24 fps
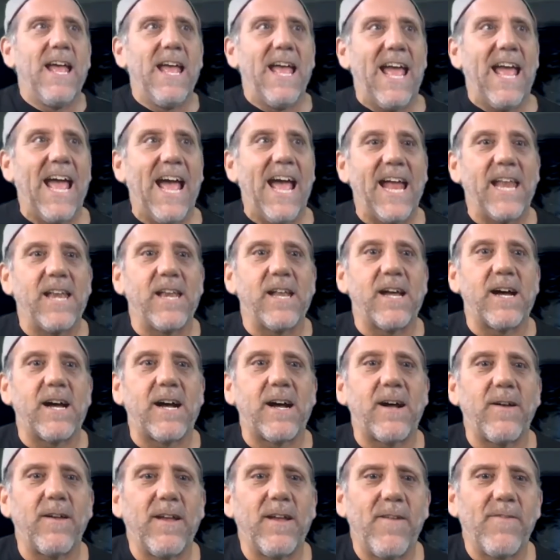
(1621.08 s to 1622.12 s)
And
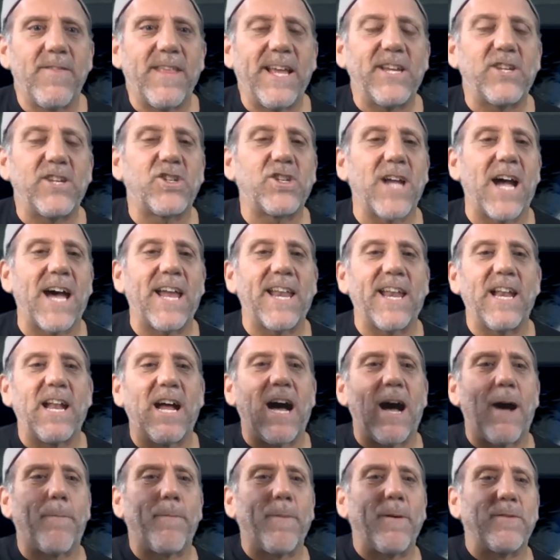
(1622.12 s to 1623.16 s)
they shot it
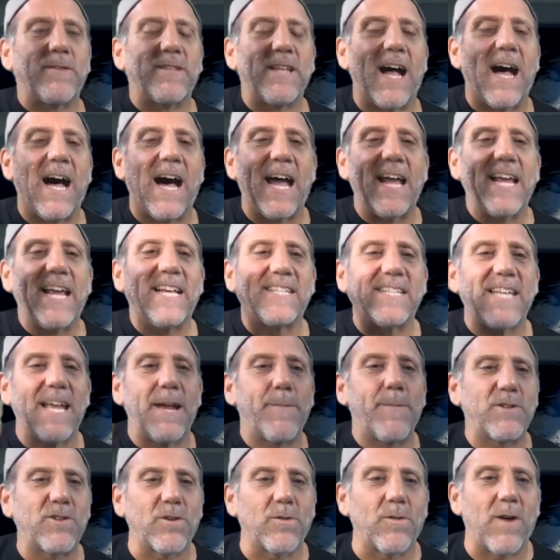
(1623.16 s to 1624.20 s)
up. It was the highest
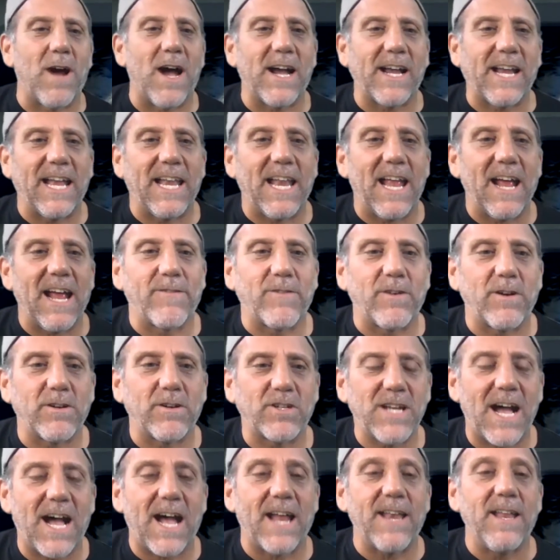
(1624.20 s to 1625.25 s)
amateur rocket ever
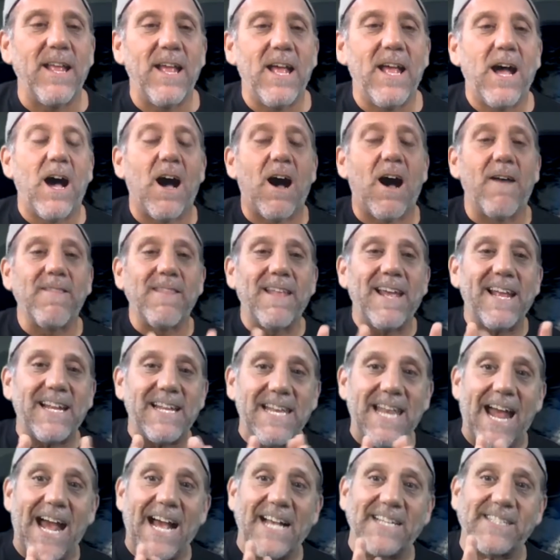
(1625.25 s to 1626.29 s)
shot. Unlike
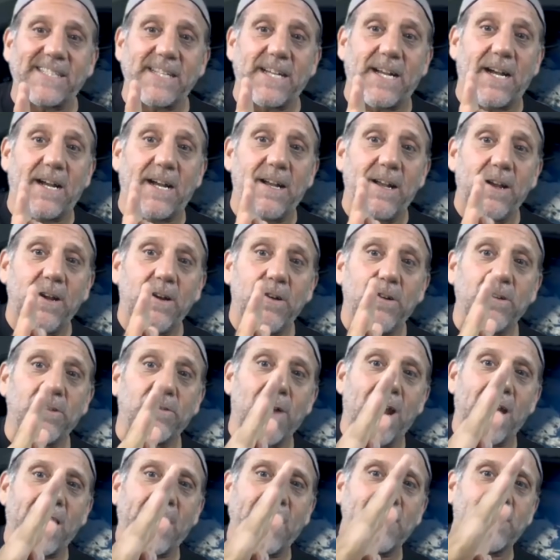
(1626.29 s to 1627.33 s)
NASA, whose
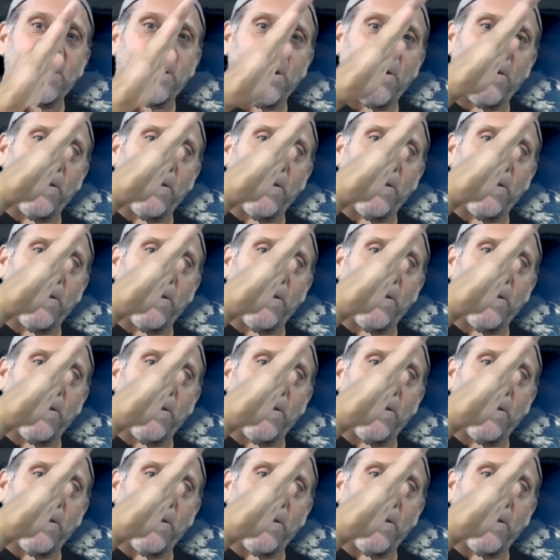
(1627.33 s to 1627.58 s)
rockets go